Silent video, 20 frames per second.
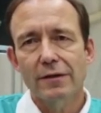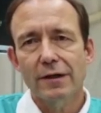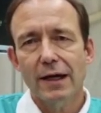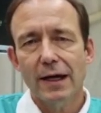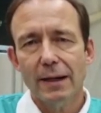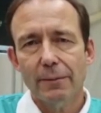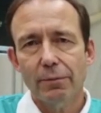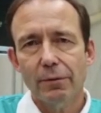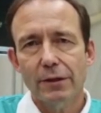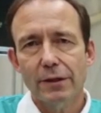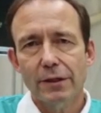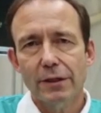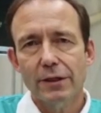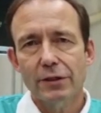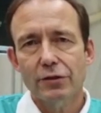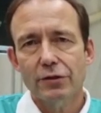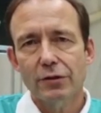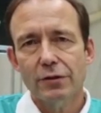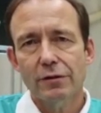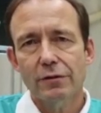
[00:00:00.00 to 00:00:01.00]

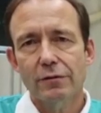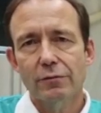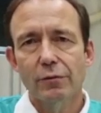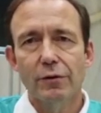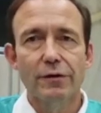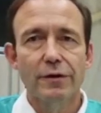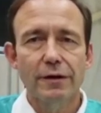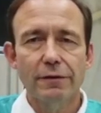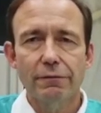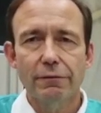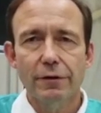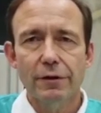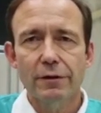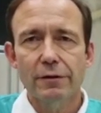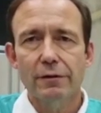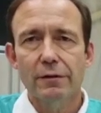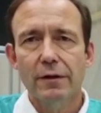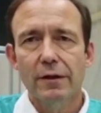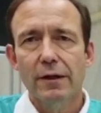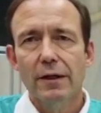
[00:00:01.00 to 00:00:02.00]
applications with different
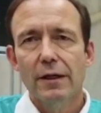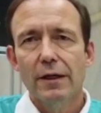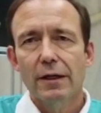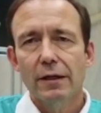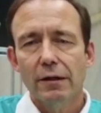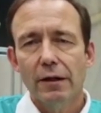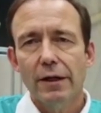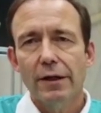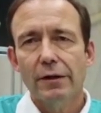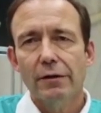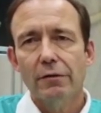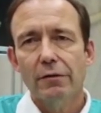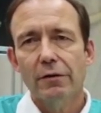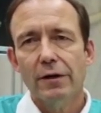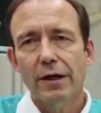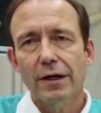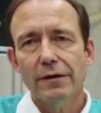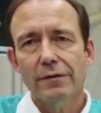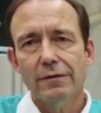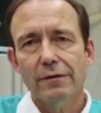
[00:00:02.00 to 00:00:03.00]
clinical
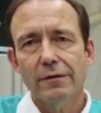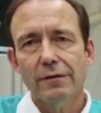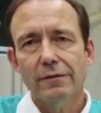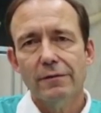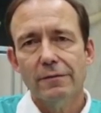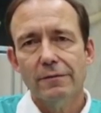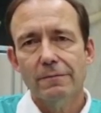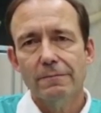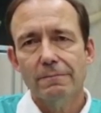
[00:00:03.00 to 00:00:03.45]
cases,